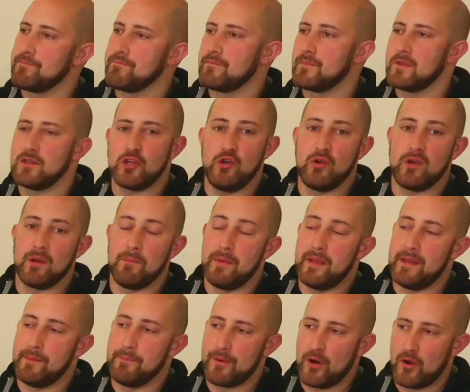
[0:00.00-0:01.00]
You can be
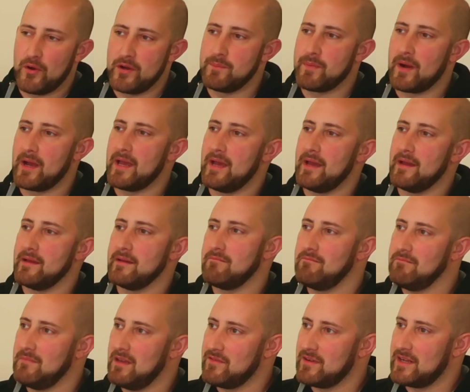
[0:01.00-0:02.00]
employed by it,
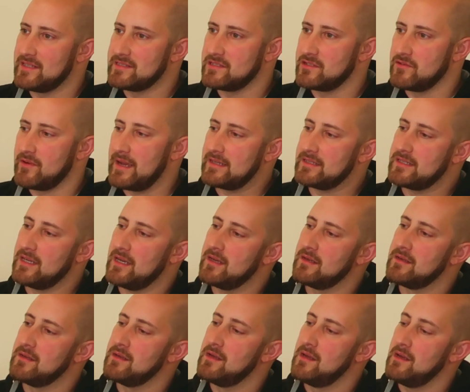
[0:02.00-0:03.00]
even as a director.
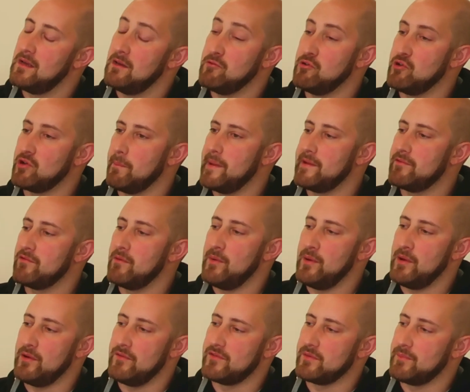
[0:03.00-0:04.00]
You can be
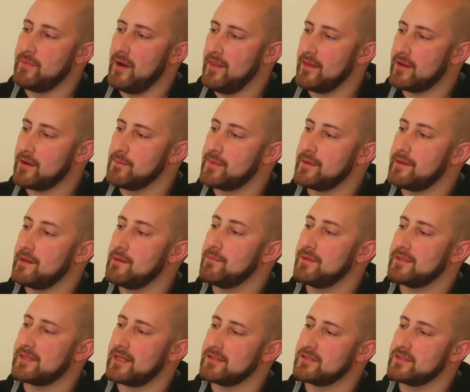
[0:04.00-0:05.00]
removed by the company
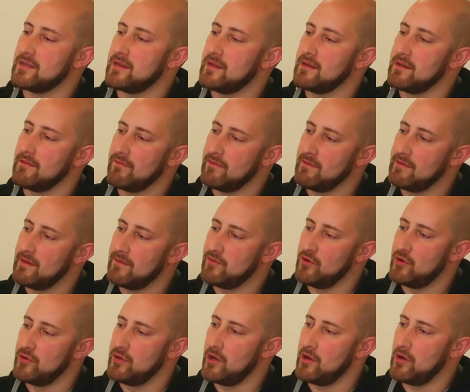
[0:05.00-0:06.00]
potentially if you're
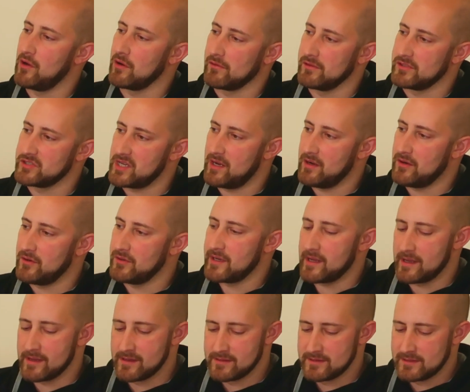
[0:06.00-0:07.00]
no longer a shareholder.
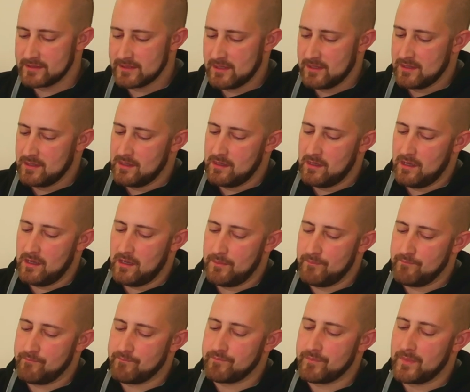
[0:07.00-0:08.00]

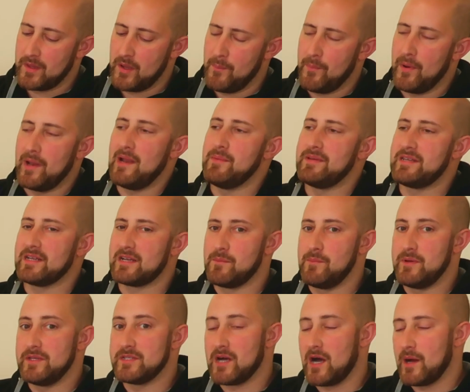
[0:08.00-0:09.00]
But limited companies
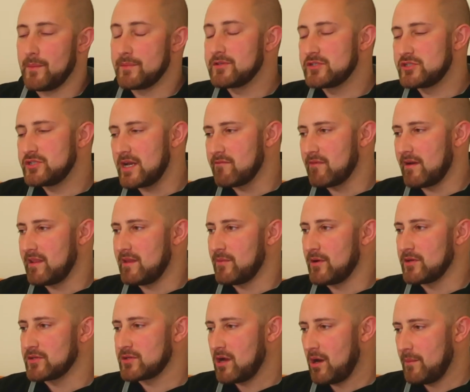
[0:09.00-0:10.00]
are generally the most
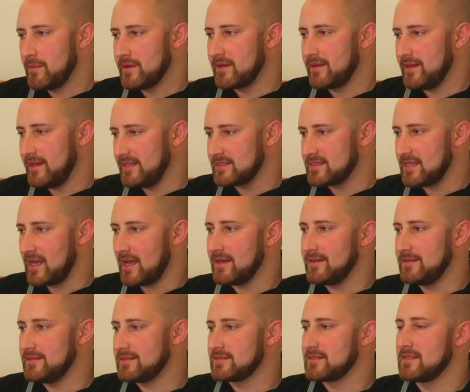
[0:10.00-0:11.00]
common these
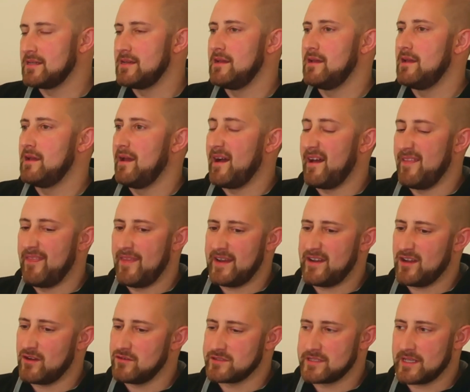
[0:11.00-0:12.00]
days, and they
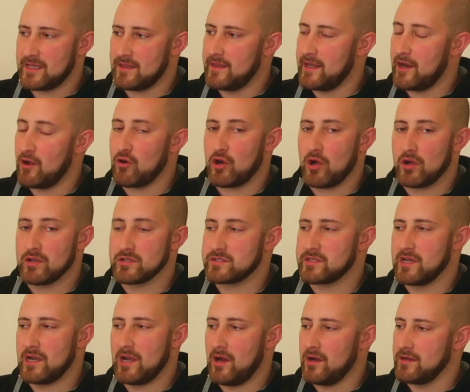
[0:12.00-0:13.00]
don't cost a
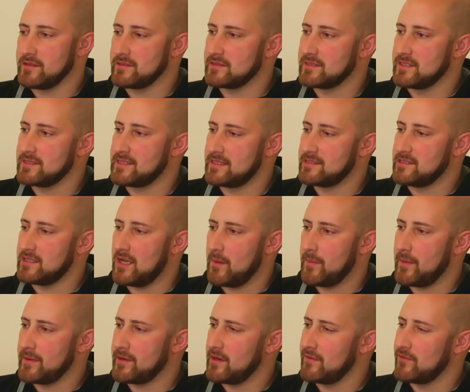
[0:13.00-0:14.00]
lot to set up. I
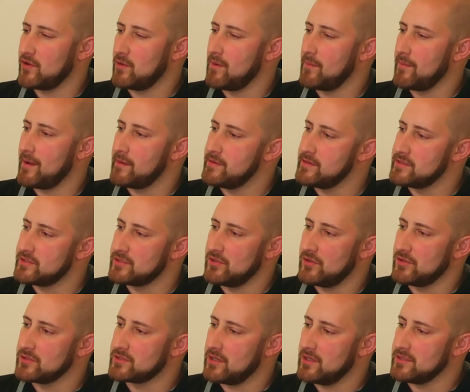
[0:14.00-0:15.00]
don't know if you remember how much yours
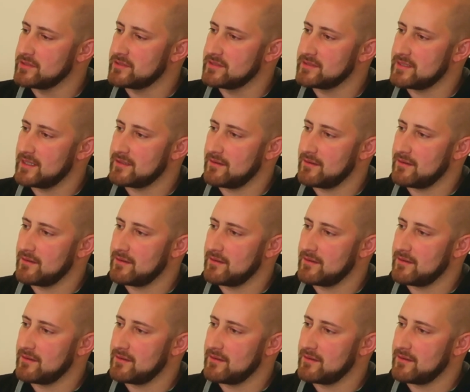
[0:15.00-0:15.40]
cost to set up.